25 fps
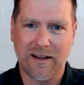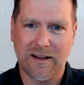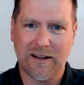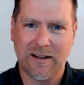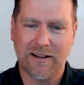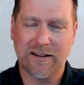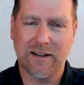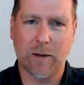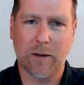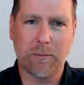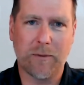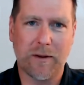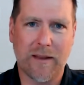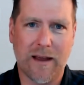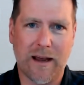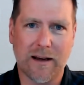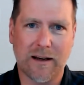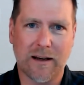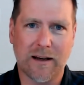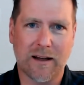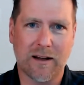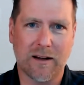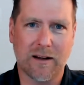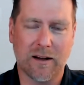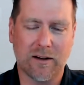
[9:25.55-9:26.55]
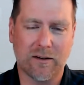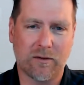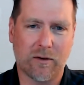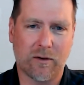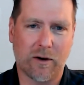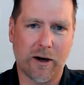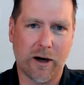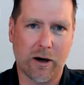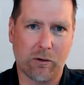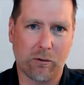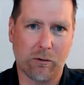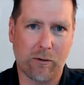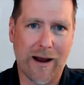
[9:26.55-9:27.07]
something that is
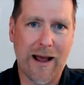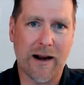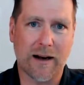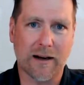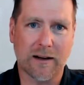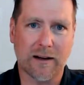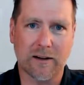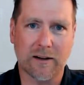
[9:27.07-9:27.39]
very erratic,